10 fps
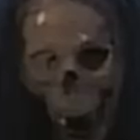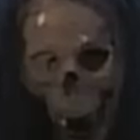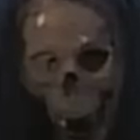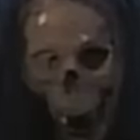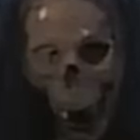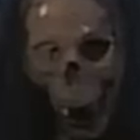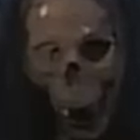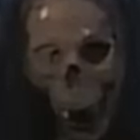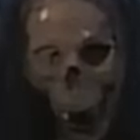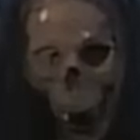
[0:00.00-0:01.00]

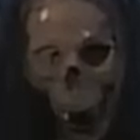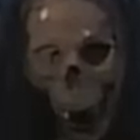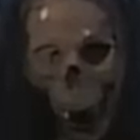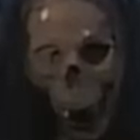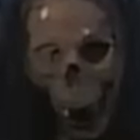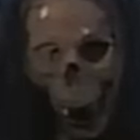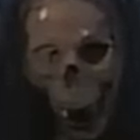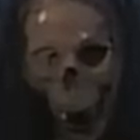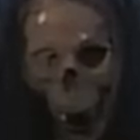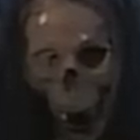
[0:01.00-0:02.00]

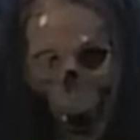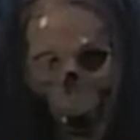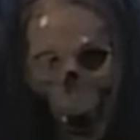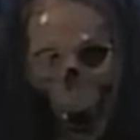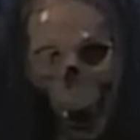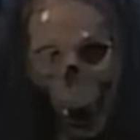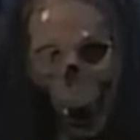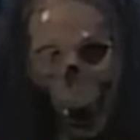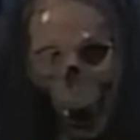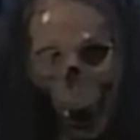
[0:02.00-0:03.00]

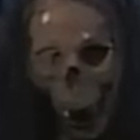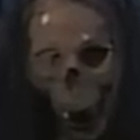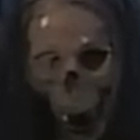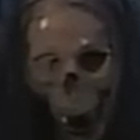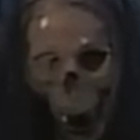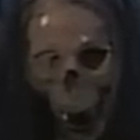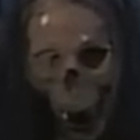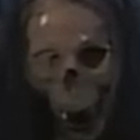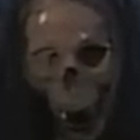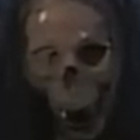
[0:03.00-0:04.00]

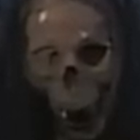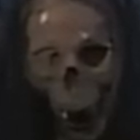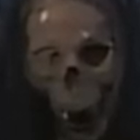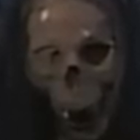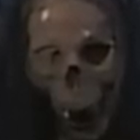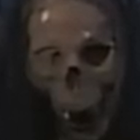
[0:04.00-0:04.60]
[no speech]